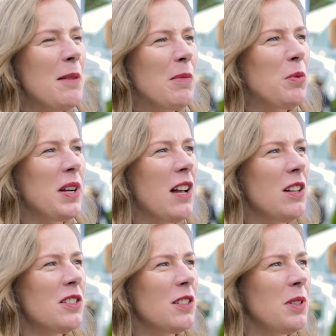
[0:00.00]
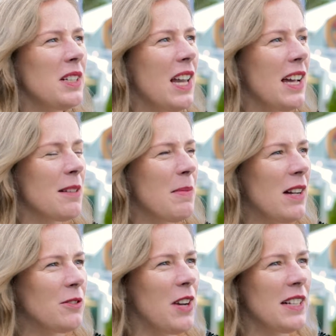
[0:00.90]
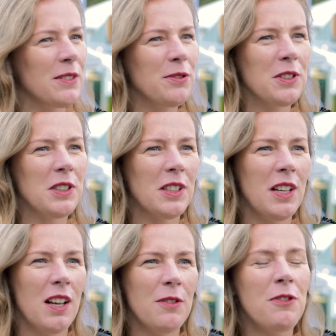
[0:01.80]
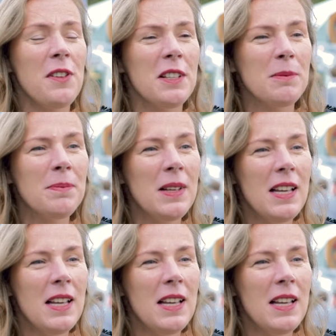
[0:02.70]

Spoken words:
But what I also really like about writing for film